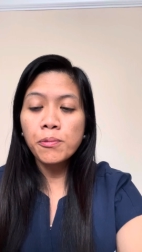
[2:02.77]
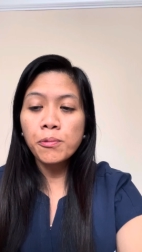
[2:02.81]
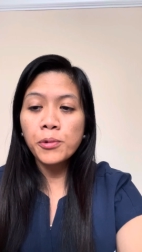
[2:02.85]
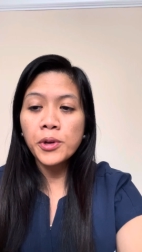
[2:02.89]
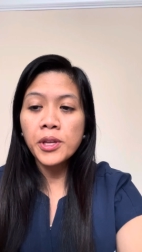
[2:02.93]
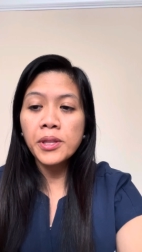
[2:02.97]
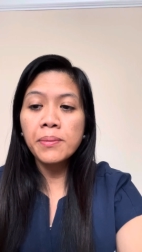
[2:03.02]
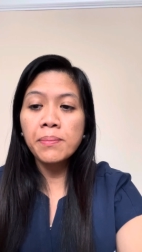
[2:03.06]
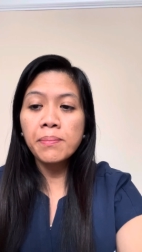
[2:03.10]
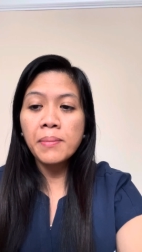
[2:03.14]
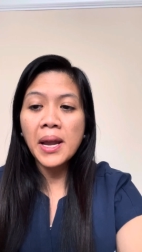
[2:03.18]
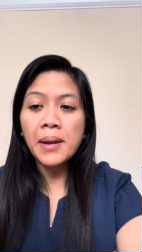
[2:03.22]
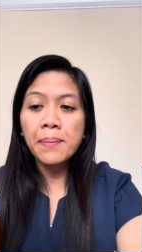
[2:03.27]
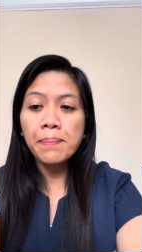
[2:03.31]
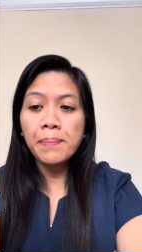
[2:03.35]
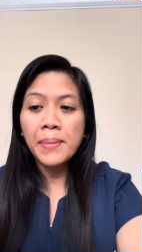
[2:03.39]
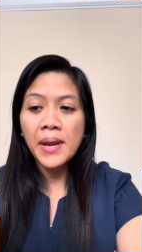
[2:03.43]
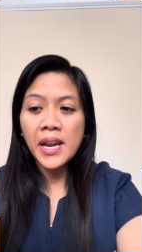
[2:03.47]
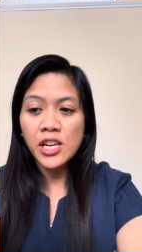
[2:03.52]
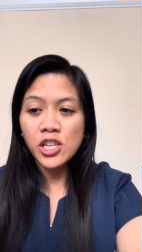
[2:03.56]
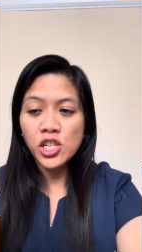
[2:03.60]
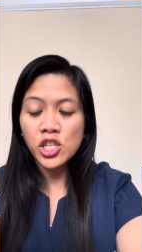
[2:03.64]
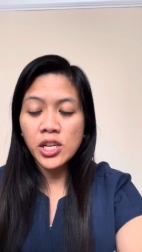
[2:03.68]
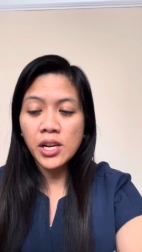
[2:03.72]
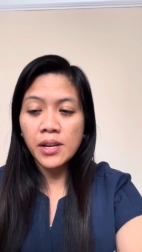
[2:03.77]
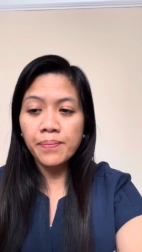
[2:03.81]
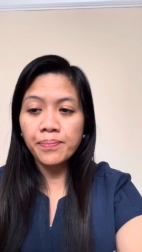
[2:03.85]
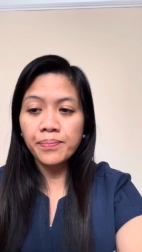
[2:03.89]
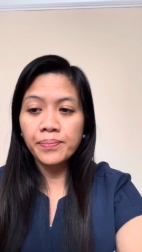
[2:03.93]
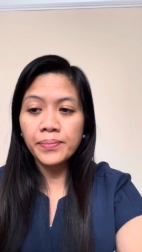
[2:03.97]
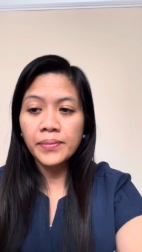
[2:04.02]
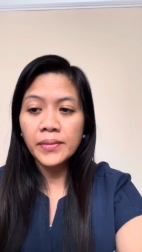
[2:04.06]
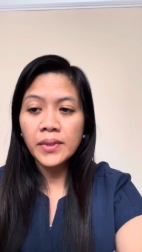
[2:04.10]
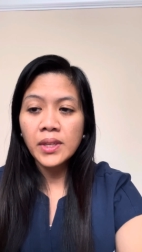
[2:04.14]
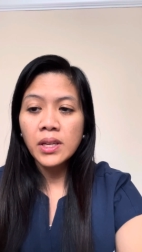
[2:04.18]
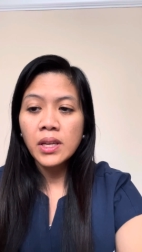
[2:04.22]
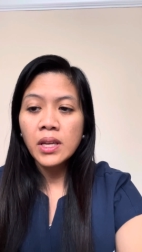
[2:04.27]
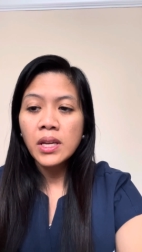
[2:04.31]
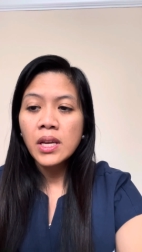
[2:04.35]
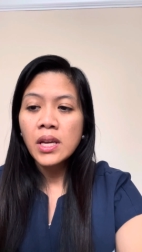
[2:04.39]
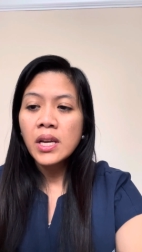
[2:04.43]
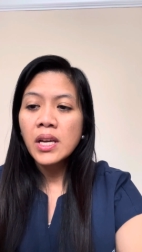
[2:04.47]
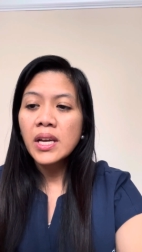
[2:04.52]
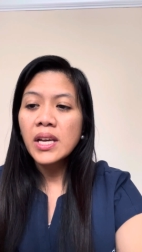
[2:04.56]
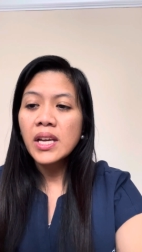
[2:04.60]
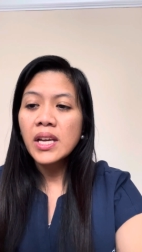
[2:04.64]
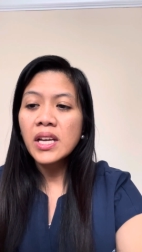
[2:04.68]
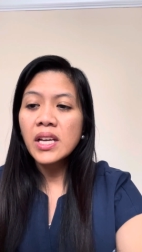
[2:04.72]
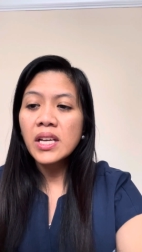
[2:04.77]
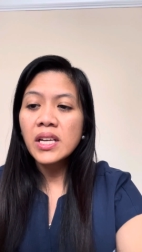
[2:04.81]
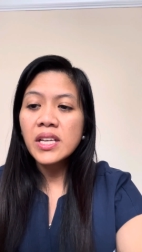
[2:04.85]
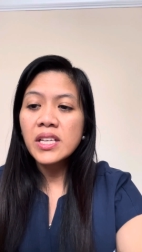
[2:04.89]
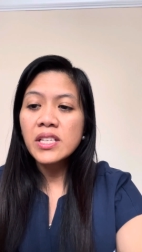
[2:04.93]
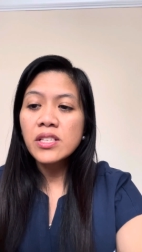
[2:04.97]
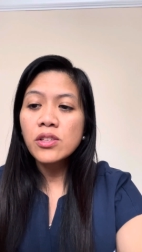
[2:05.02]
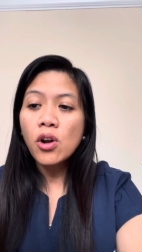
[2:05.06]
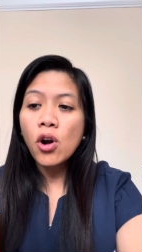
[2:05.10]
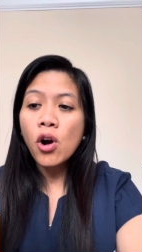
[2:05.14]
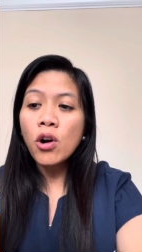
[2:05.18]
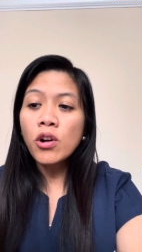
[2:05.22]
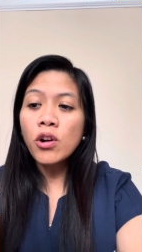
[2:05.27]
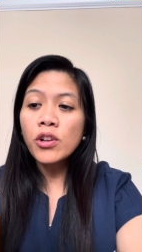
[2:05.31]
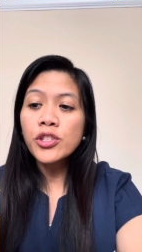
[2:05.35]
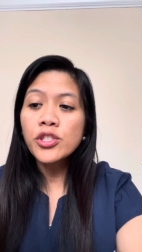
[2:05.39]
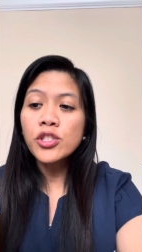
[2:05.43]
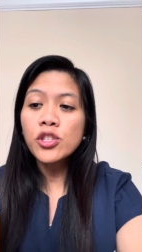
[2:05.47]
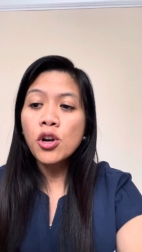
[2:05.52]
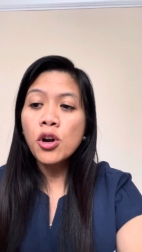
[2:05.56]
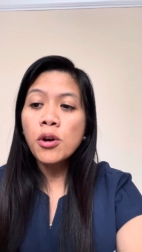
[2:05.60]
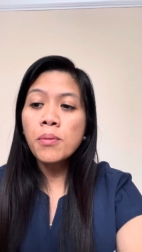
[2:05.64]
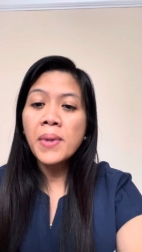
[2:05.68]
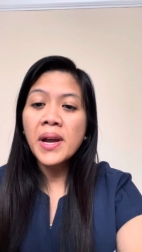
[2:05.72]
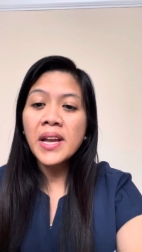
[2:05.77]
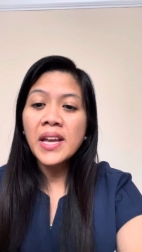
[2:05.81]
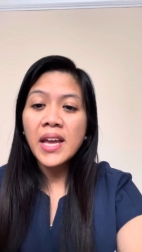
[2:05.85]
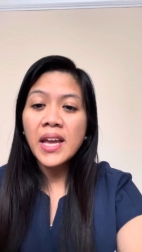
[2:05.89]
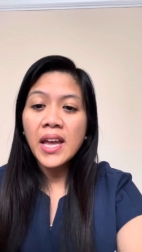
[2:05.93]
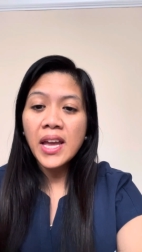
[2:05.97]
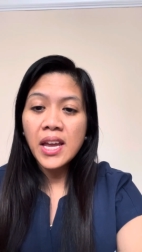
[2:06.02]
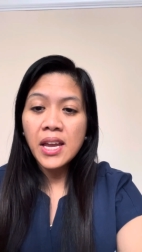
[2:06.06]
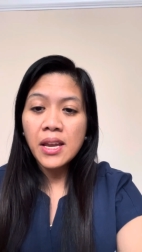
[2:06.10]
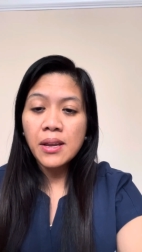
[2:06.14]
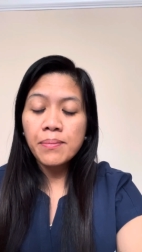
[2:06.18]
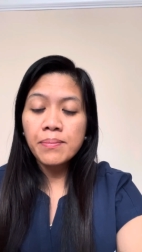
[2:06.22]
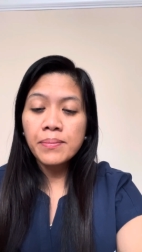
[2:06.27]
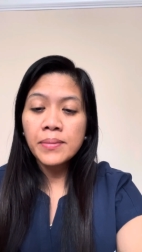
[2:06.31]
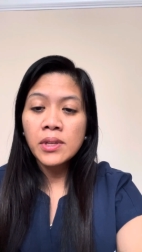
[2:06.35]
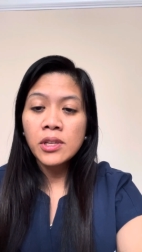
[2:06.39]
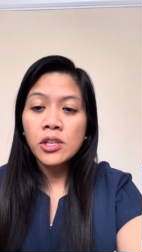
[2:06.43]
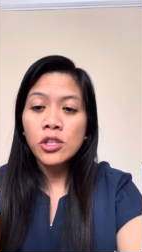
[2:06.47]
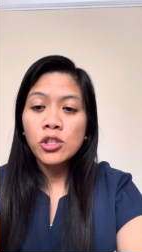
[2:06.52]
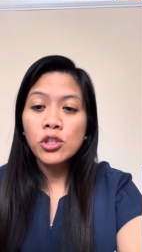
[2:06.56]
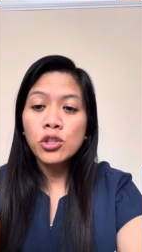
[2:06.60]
with my patient. It is also my aim